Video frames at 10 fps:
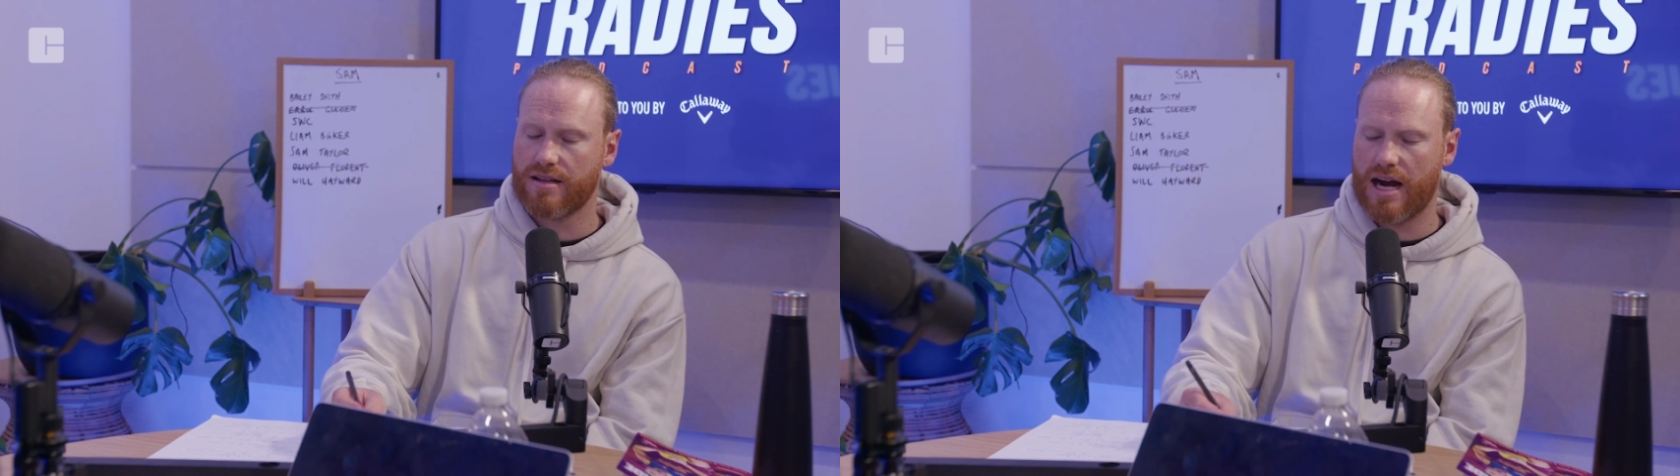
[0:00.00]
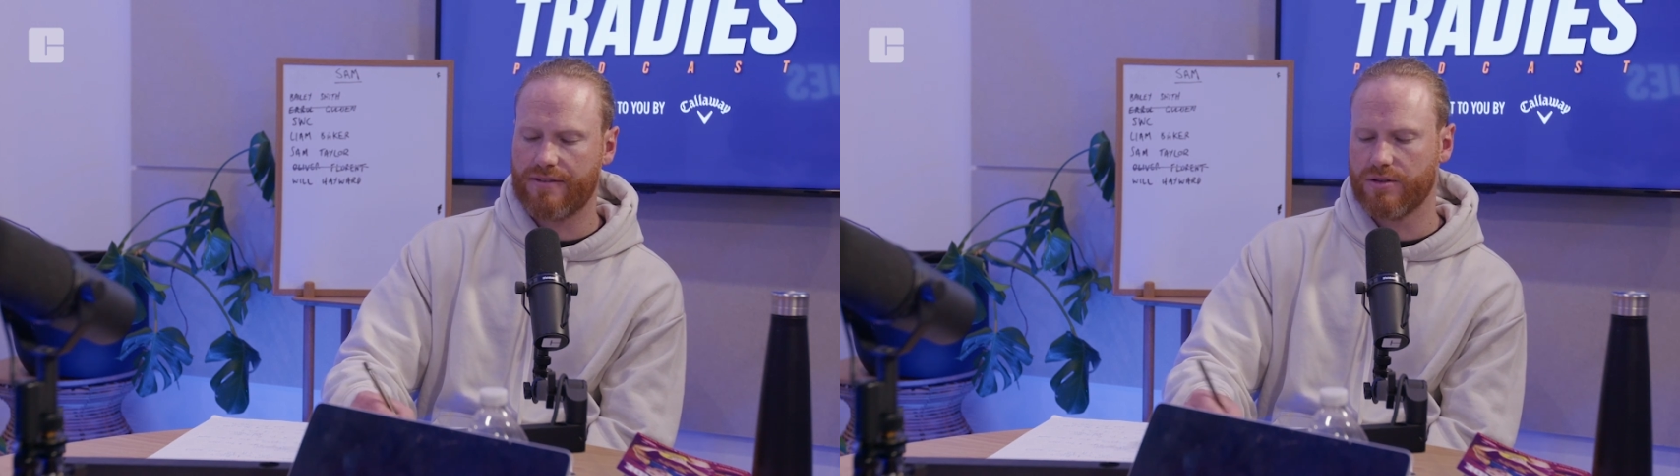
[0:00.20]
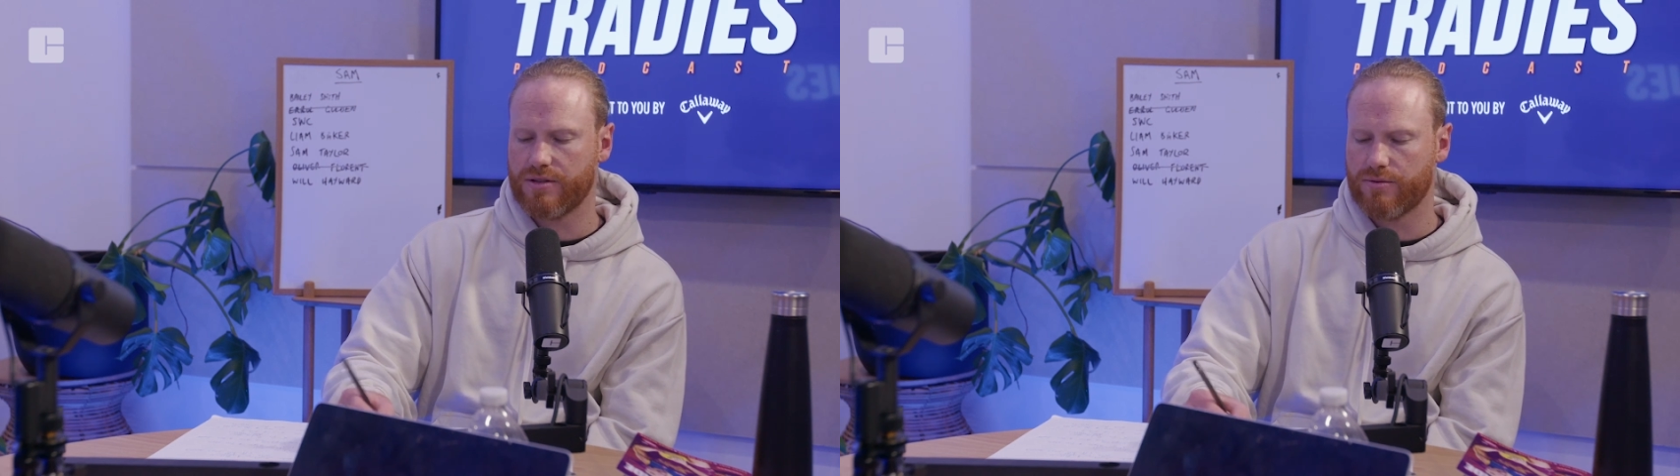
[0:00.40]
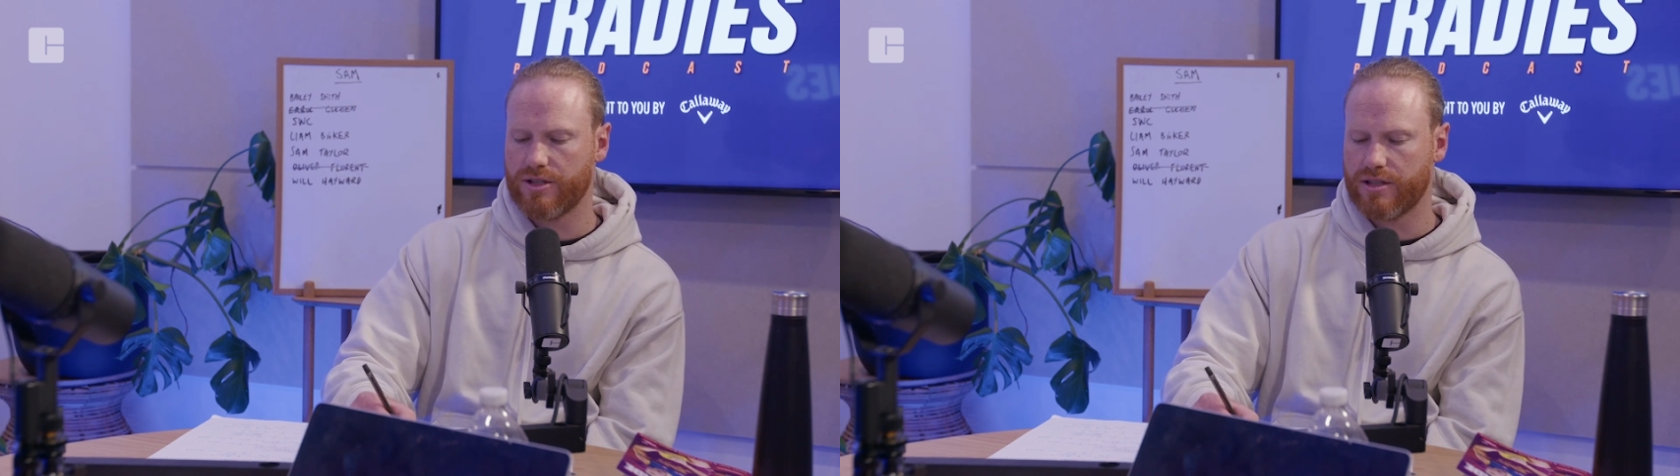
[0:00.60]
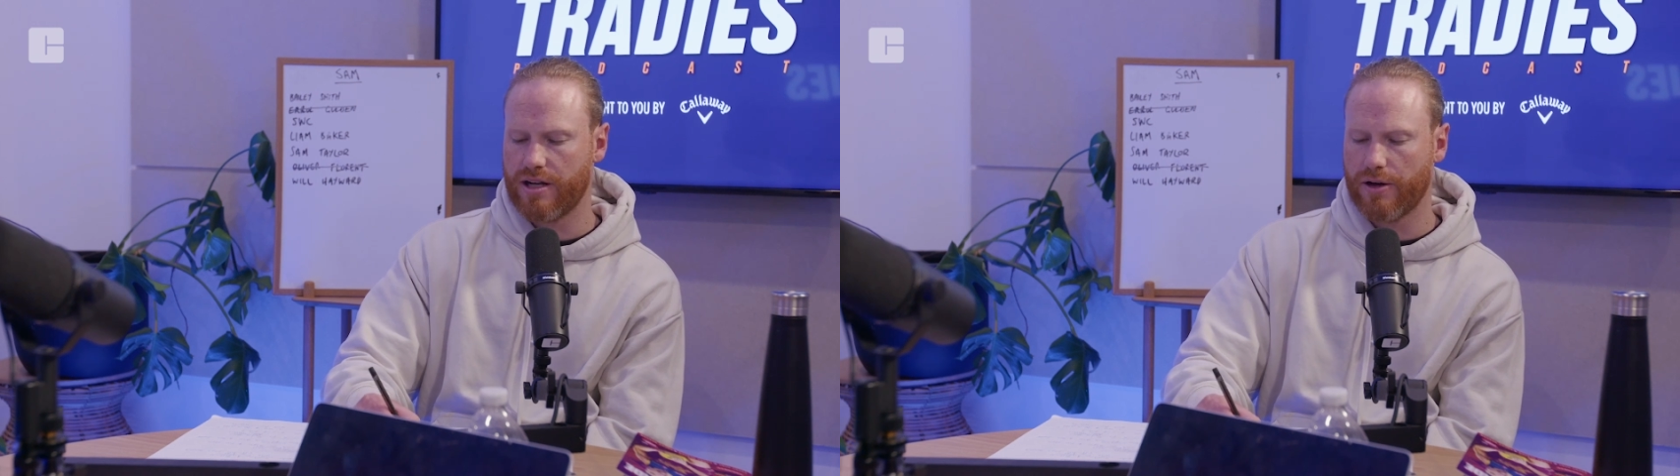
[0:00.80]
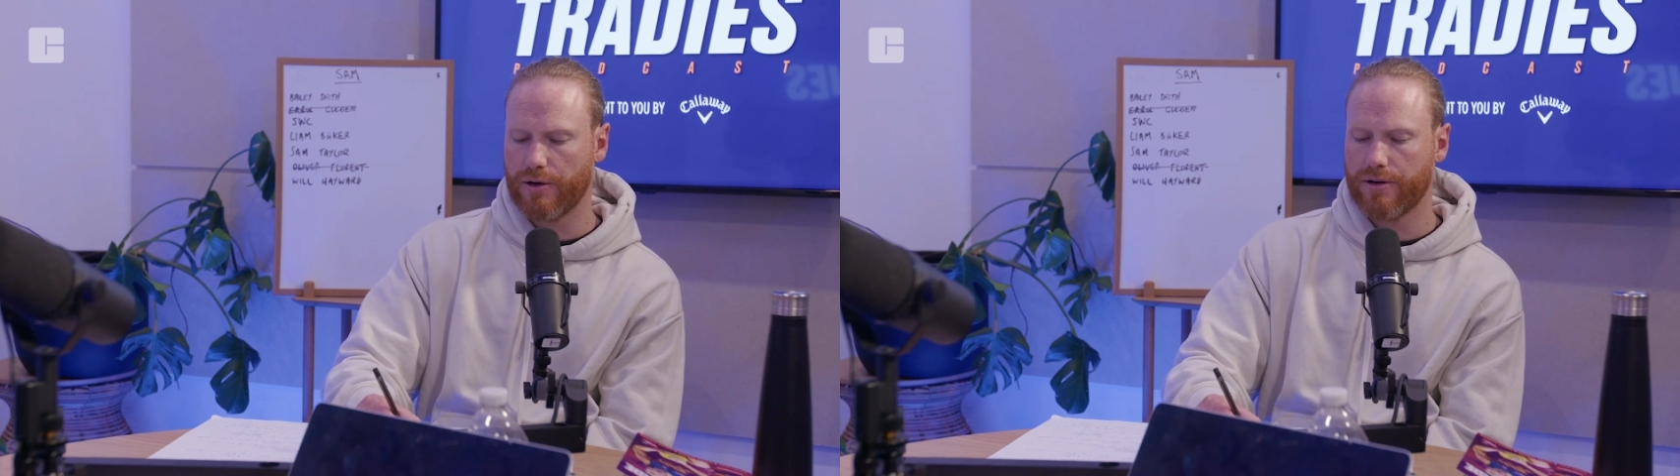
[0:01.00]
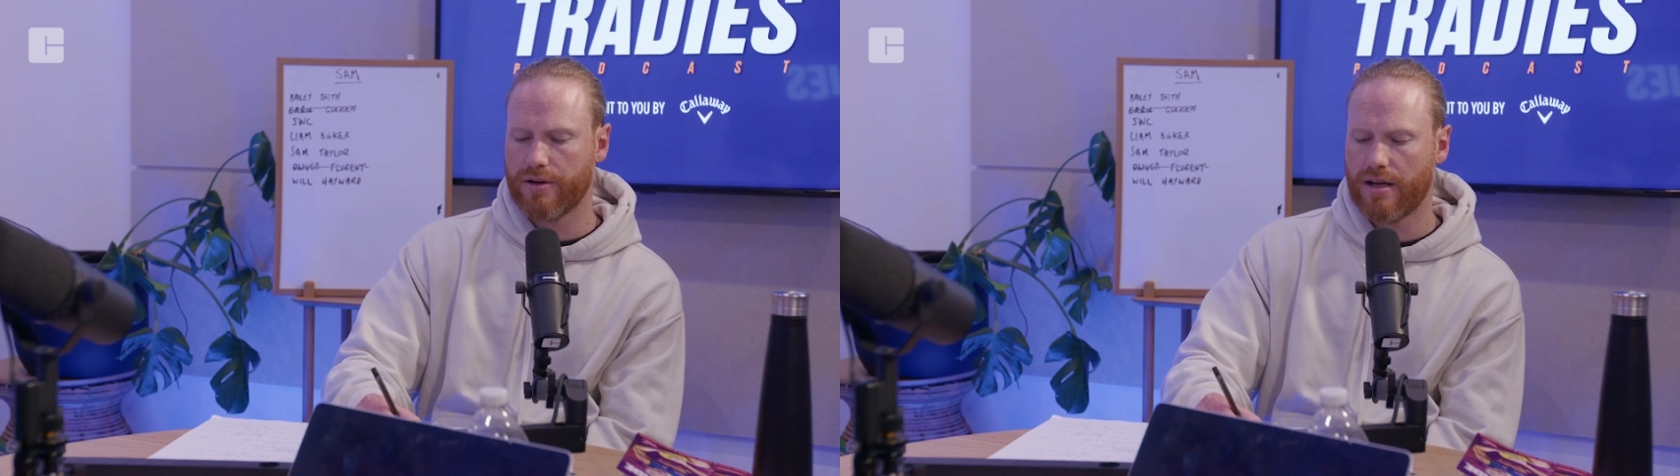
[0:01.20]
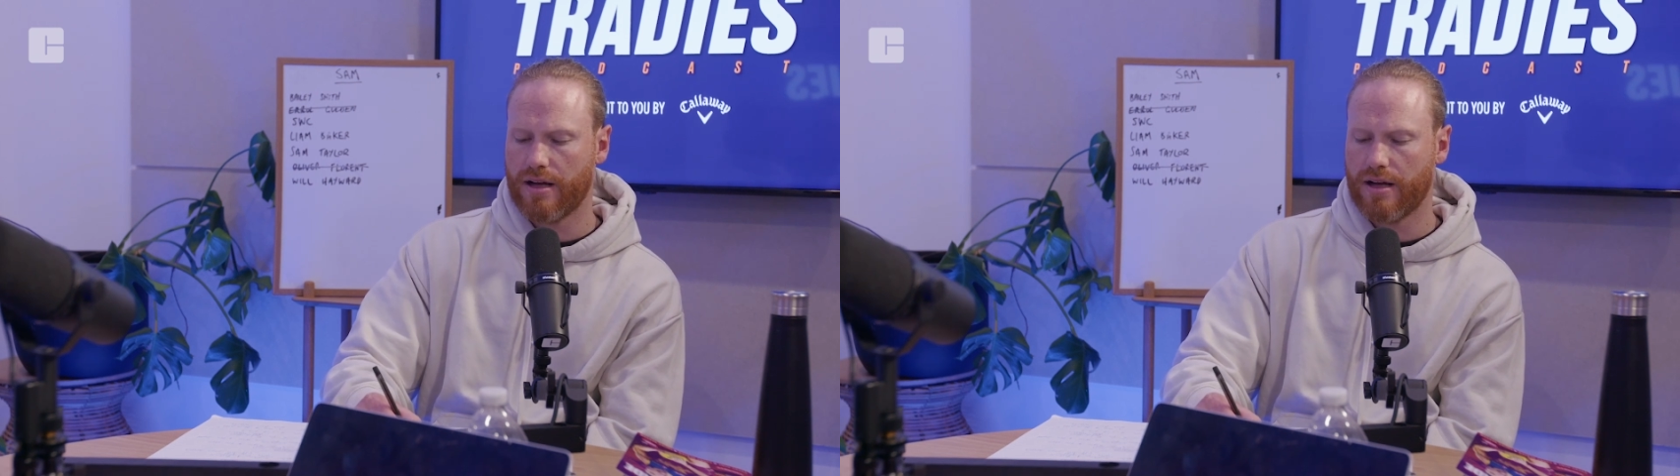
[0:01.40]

after he was originally no good